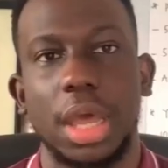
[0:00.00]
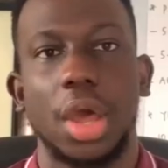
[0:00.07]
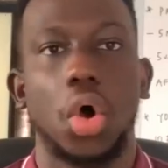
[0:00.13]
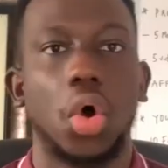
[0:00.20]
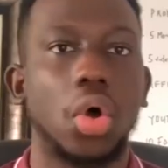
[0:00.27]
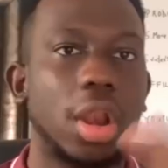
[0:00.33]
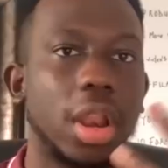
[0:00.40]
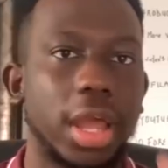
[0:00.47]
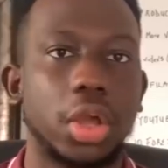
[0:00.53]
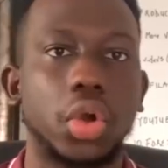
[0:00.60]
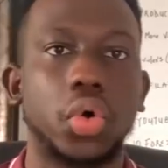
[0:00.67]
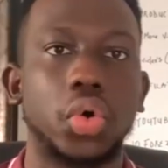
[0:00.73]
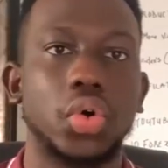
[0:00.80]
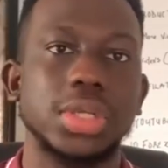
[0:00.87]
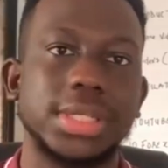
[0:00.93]

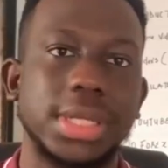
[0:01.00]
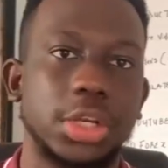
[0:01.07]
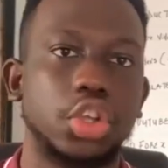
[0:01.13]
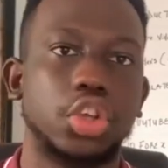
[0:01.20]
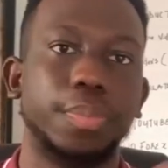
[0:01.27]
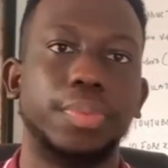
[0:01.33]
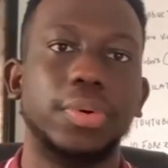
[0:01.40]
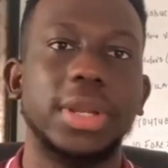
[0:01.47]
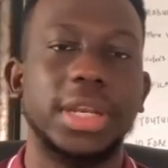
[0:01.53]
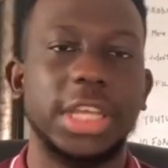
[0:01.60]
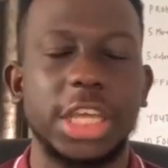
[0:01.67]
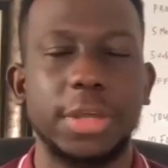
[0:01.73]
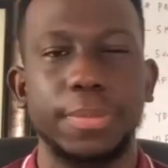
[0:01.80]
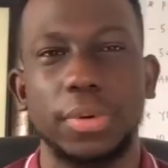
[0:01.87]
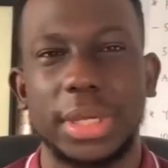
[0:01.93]
Online course, and you can put an
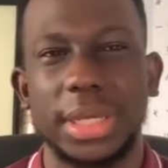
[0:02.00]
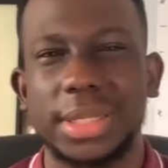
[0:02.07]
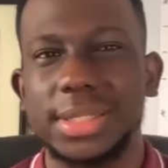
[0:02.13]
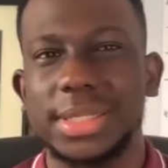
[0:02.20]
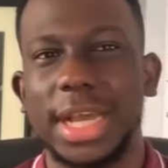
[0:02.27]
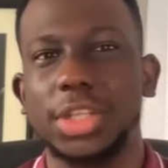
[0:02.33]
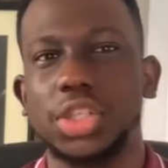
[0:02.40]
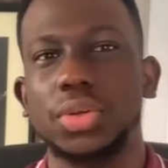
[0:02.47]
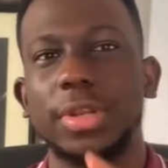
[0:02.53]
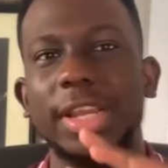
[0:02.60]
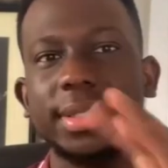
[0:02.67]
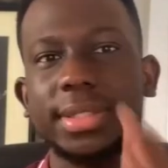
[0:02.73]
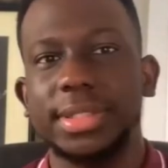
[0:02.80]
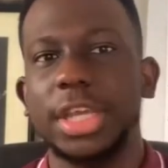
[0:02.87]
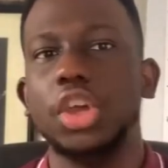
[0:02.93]
ebook inside. So
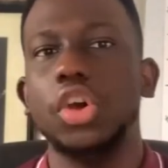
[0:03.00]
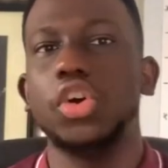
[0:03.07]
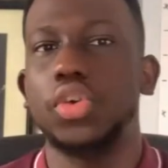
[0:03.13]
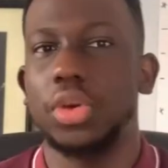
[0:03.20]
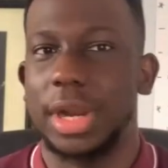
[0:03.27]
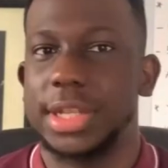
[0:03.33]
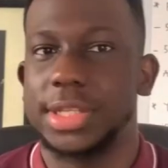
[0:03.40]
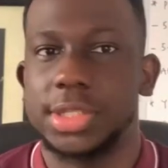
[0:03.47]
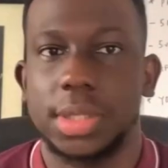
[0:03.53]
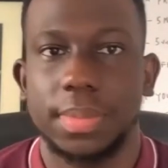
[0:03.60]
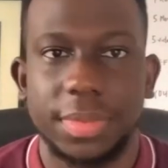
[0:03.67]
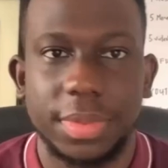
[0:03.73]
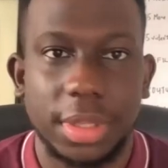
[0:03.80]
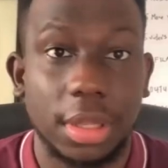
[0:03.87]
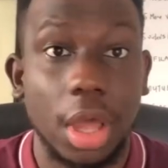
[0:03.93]
let's say you're good at
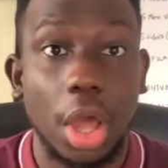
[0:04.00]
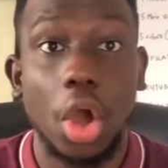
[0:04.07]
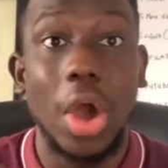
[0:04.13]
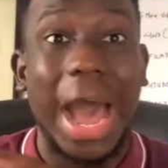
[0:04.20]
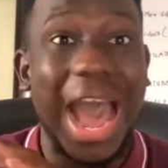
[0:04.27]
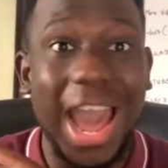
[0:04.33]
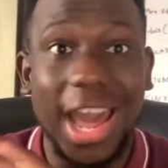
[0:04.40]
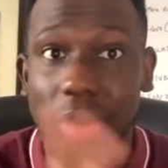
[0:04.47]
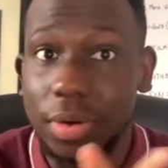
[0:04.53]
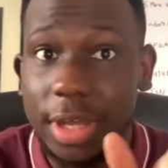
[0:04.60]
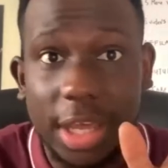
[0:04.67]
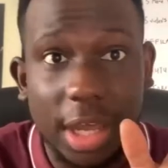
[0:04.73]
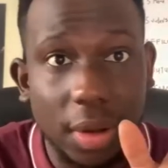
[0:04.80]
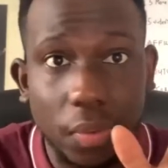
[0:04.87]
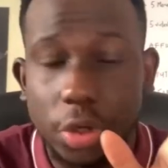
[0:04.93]
something. I don't
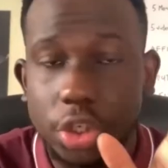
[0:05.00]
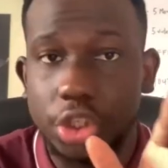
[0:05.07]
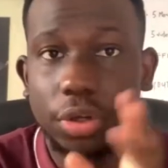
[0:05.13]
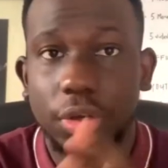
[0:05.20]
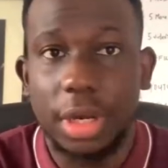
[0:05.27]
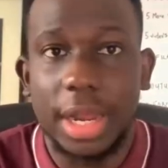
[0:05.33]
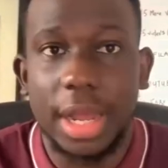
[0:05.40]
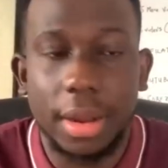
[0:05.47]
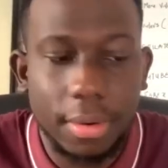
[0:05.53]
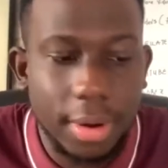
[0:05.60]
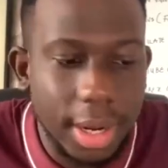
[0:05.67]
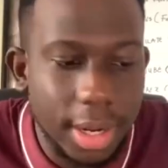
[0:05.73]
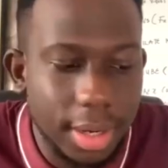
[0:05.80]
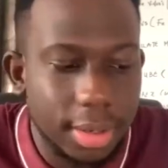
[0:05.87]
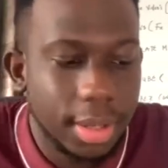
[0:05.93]
care what you're good at,
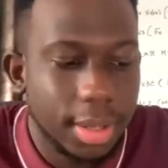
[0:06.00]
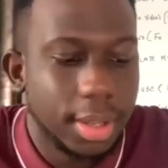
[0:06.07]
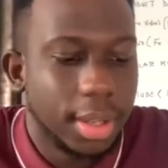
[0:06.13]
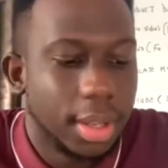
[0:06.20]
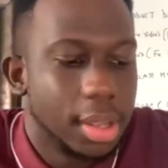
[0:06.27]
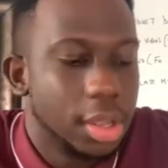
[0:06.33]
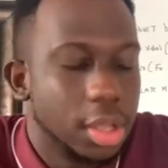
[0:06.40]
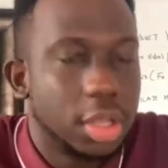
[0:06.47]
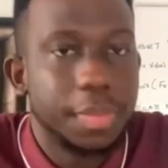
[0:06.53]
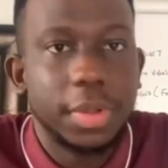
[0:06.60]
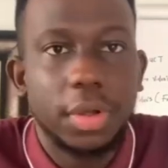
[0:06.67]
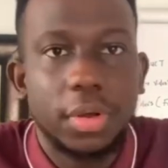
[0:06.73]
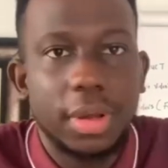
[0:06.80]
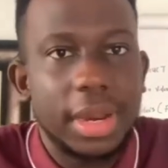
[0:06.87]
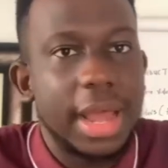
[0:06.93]
right? You can
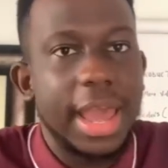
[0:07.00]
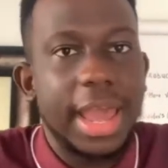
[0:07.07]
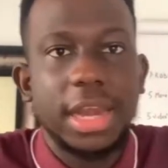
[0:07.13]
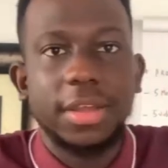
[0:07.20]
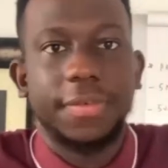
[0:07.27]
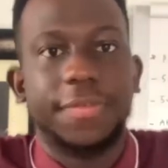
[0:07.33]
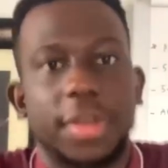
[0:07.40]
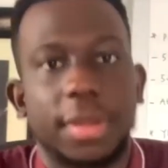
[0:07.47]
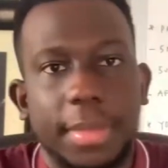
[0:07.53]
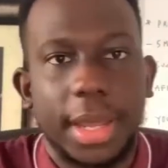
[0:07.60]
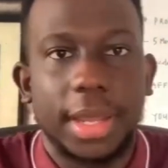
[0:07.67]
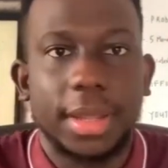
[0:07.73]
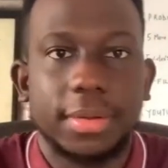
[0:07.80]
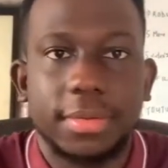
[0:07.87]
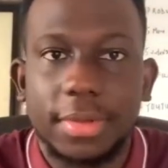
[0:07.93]
be good at anything,
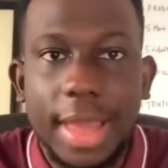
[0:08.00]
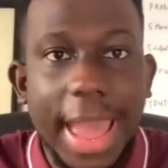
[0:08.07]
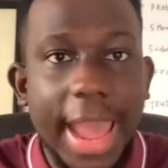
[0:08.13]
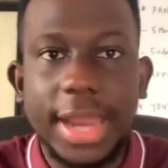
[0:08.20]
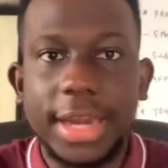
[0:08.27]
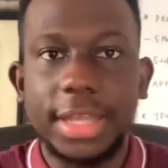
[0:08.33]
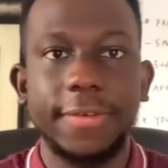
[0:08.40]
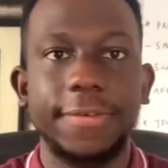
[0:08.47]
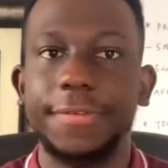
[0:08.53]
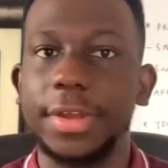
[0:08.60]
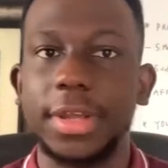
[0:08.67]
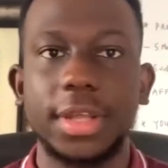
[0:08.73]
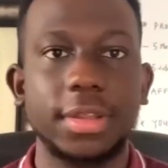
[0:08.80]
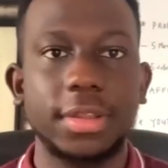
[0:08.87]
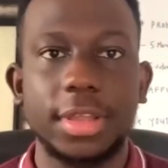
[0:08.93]
mate. Any
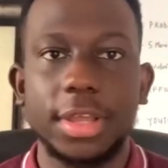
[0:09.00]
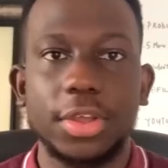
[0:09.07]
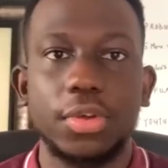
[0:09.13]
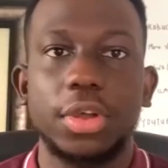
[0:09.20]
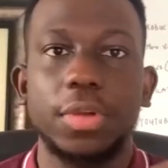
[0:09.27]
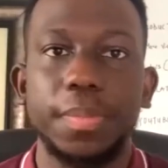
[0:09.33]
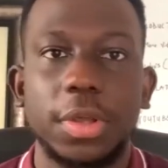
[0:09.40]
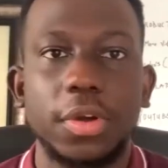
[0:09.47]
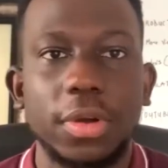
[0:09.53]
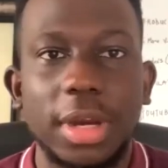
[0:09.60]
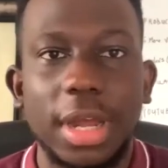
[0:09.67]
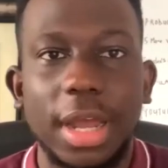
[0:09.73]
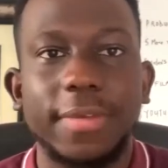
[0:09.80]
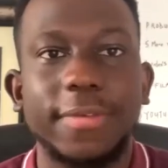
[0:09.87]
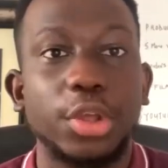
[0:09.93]
freaking thing you can be good
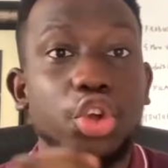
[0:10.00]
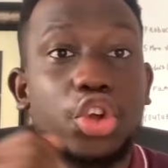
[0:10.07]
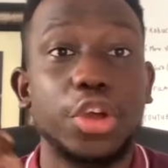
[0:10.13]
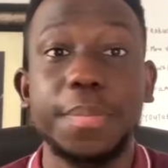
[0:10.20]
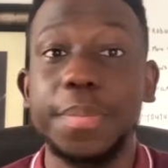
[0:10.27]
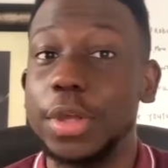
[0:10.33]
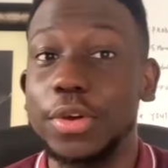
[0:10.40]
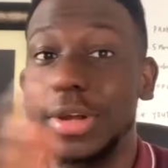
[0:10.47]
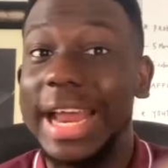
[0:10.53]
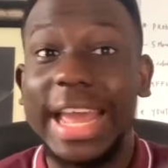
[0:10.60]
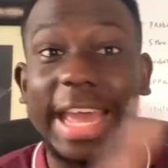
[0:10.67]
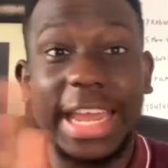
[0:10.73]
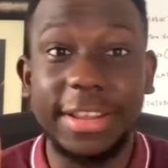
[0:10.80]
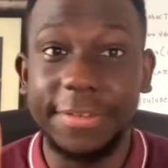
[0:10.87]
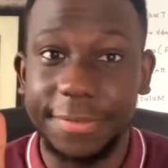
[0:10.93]
at. You can be good
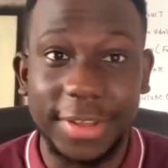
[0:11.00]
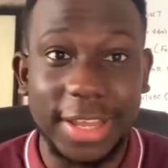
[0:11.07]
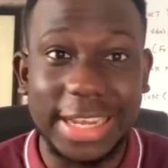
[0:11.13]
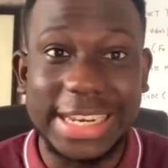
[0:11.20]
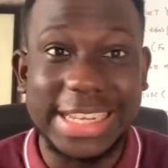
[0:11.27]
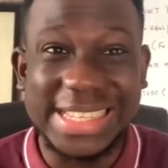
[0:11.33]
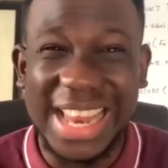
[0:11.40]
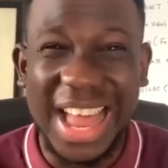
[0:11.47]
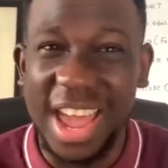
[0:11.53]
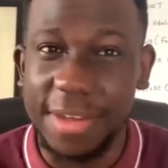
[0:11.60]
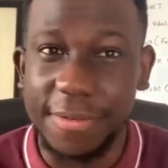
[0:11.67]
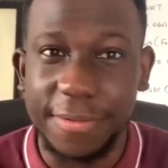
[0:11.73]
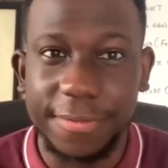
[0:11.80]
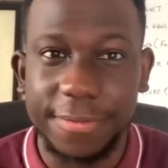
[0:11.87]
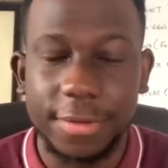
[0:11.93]
at anything in this
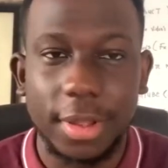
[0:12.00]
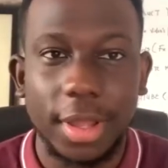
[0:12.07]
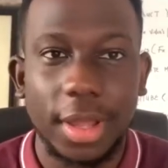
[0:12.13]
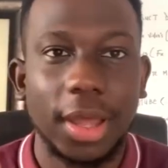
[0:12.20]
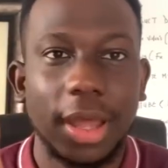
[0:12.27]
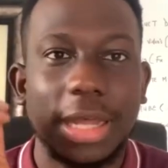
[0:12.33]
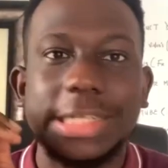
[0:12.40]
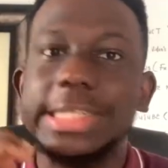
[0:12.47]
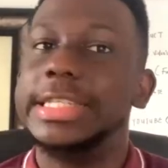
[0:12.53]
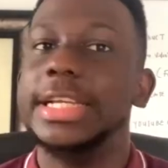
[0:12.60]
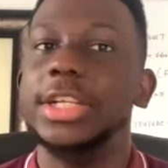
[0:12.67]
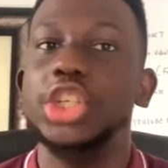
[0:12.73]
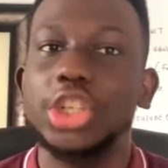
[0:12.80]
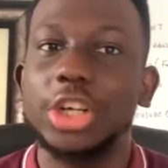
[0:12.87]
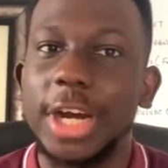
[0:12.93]
life.
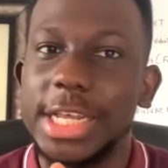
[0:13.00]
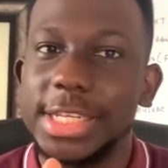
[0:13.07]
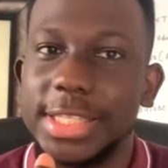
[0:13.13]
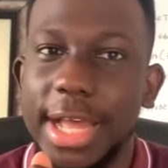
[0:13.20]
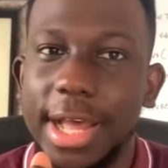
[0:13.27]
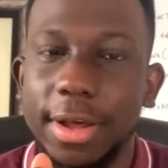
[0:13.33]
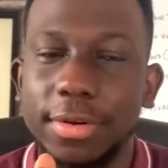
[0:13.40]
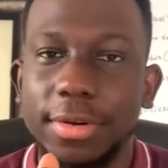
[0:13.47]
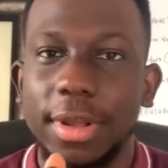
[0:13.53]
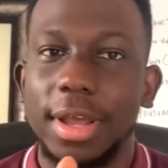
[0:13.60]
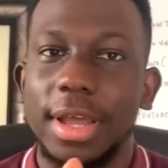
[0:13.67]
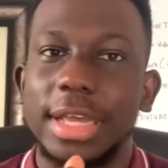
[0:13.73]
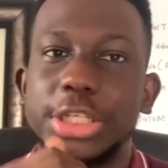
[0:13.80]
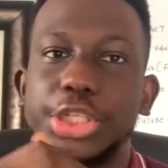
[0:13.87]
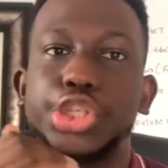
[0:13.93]
Sit your ass down,
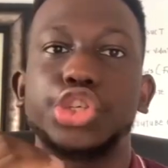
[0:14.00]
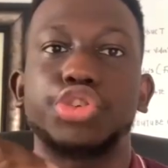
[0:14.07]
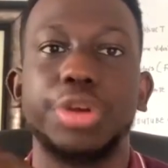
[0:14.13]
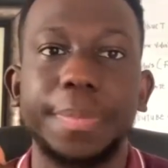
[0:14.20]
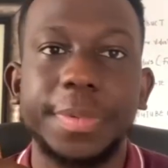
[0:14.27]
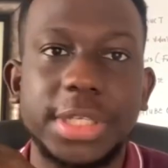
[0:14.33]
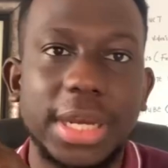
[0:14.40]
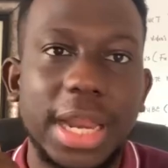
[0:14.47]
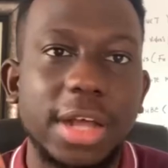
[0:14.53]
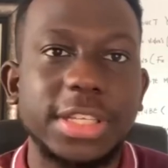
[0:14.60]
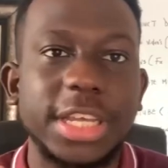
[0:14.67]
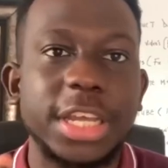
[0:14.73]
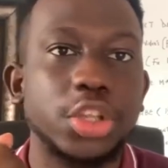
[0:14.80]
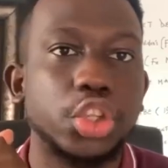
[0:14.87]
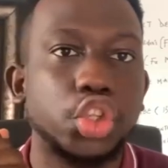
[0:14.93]
script it
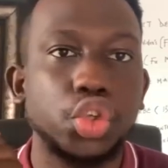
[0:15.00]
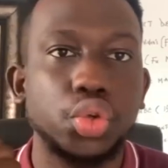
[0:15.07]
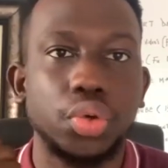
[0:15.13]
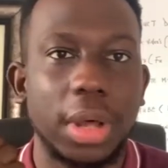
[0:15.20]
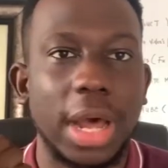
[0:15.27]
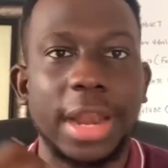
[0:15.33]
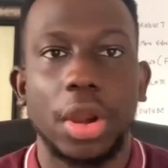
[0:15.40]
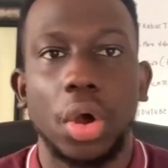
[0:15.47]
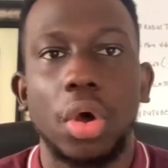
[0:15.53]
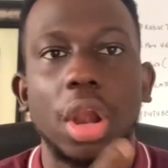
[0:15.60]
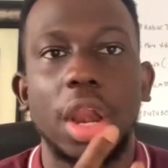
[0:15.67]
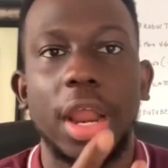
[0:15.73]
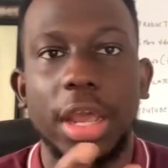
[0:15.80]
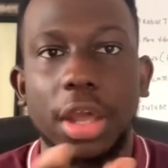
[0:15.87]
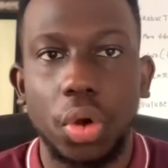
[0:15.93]
out into an online